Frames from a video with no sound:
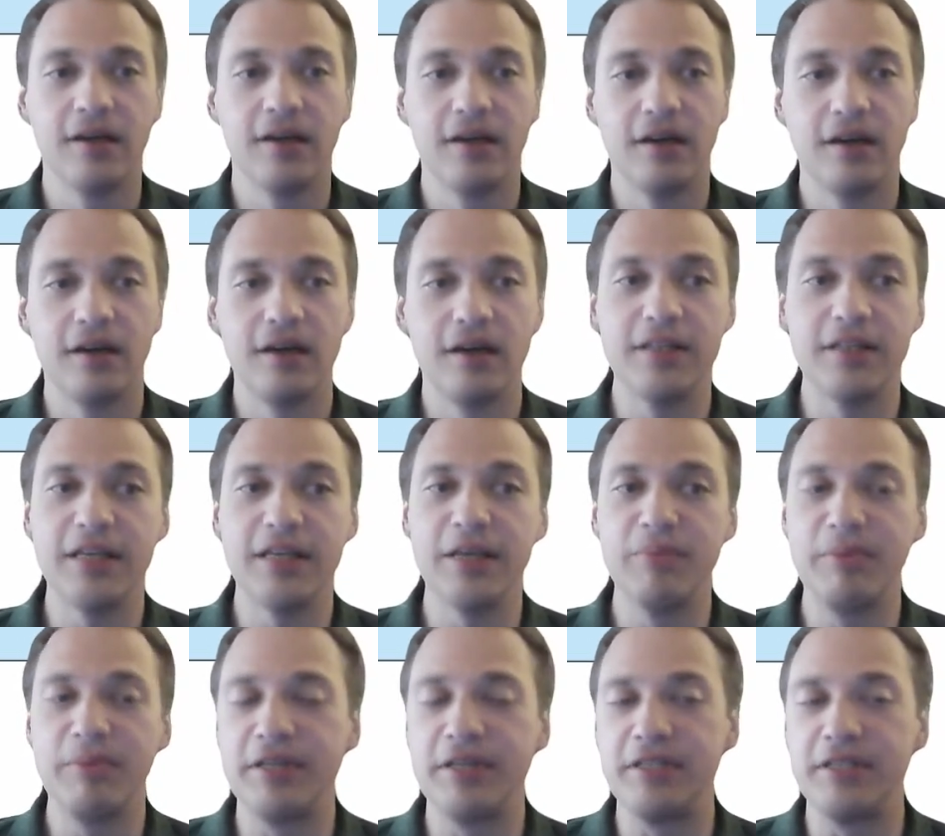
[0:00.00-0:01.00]
Uh, it can
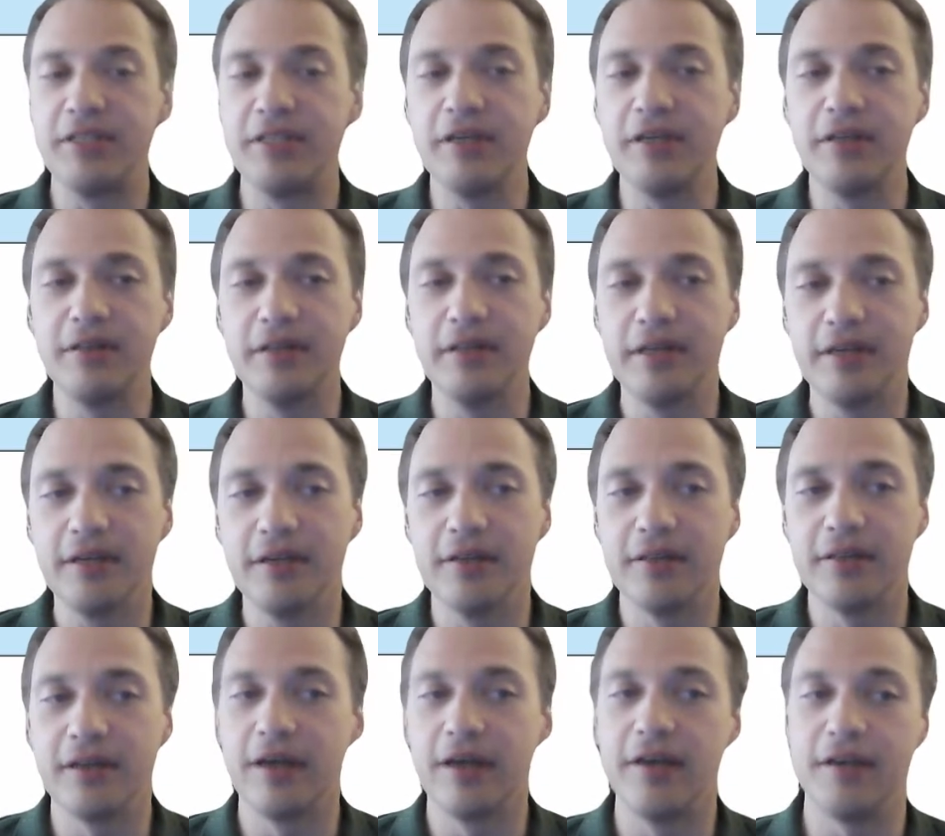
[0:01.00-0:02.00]
be a single N I C,
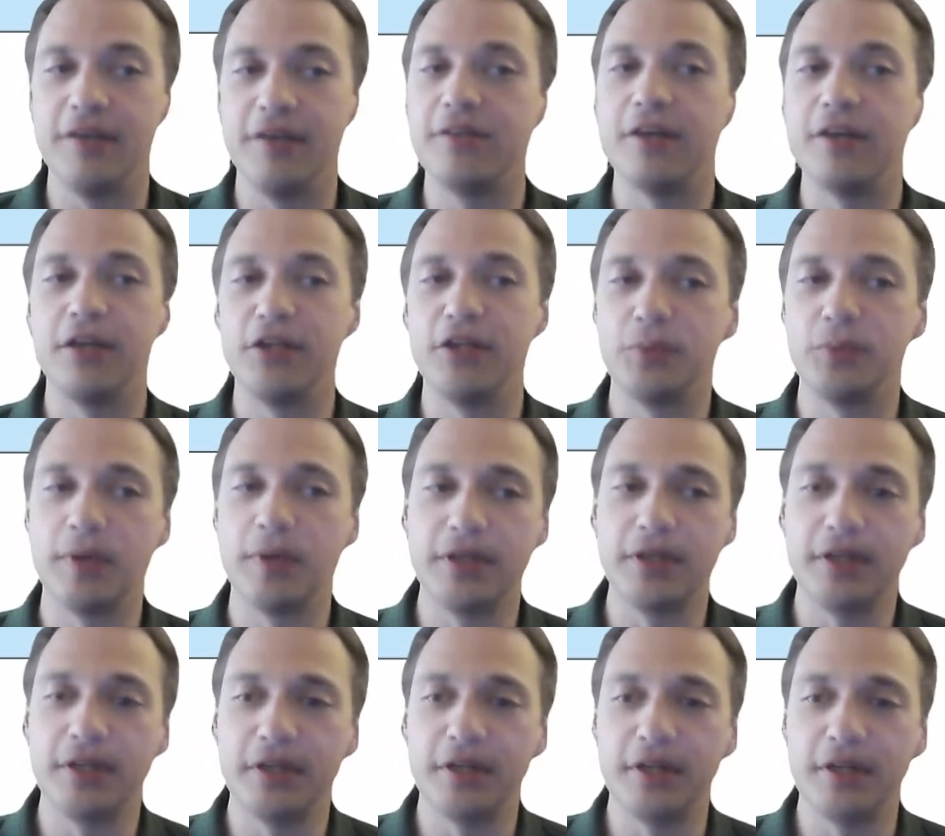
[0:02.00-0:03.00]
like E T H one
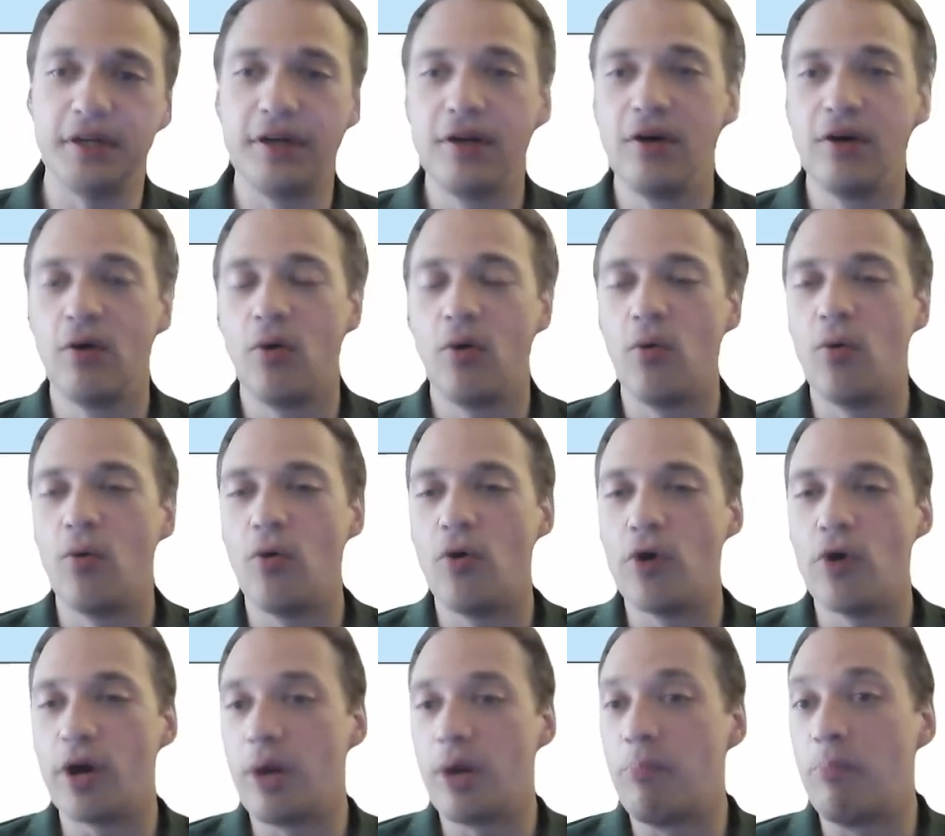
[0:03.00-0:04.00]
here, or
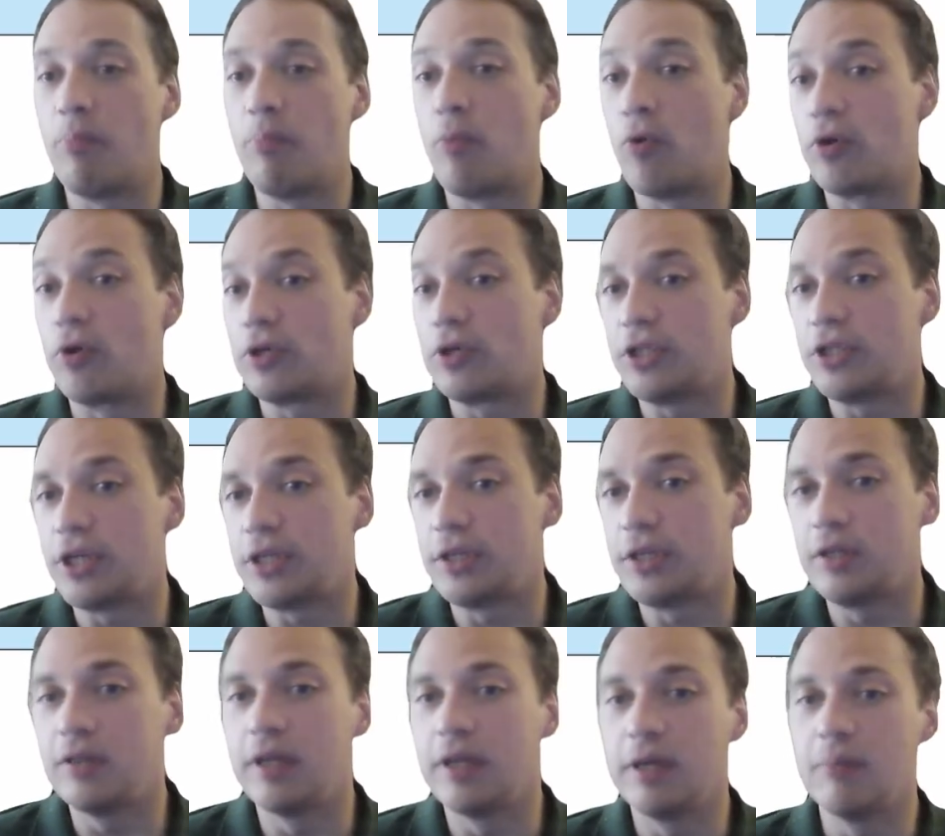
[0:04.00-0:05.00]
a port
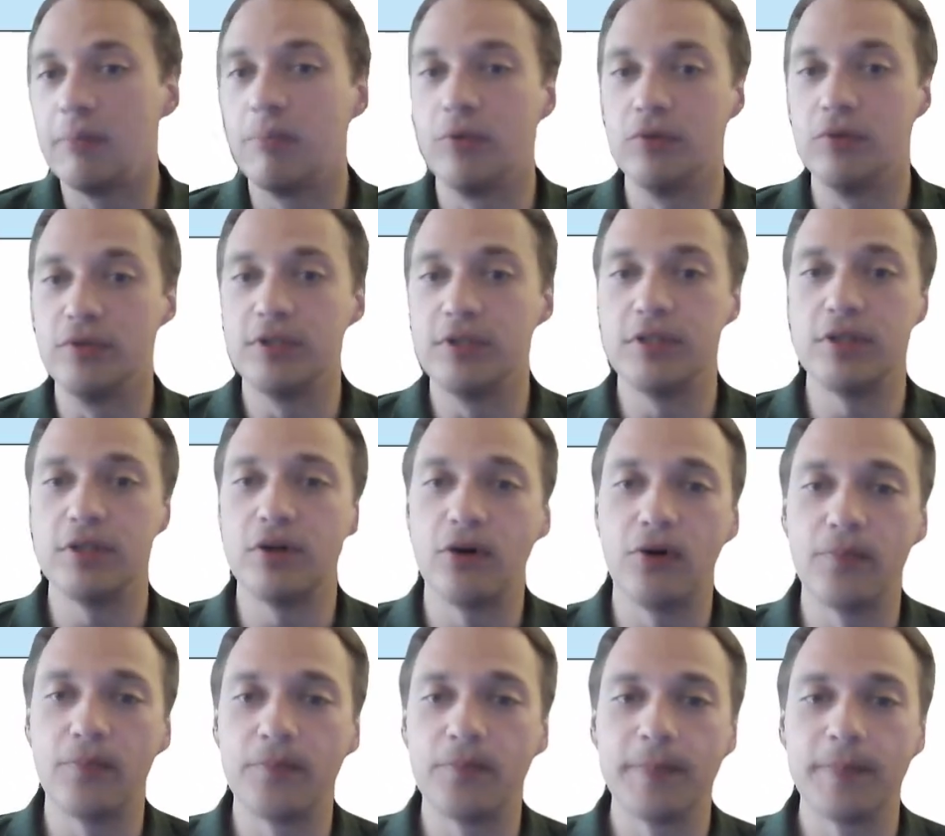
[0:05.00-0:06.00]
channel, like one zero.
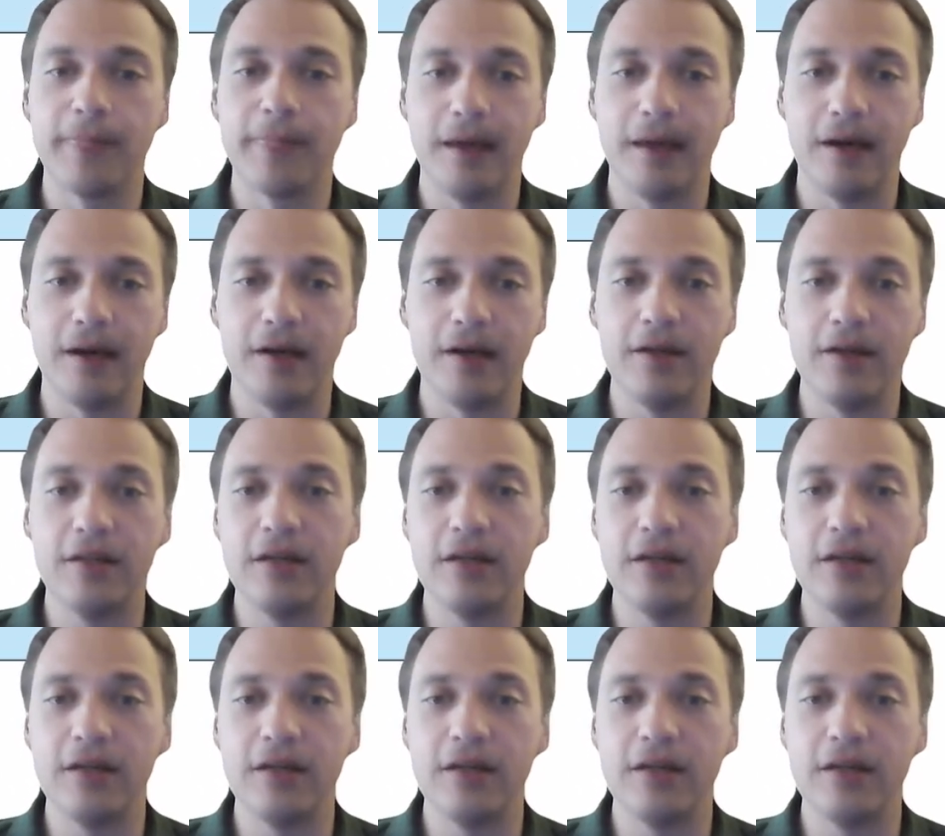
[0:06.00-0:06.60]
Uh, it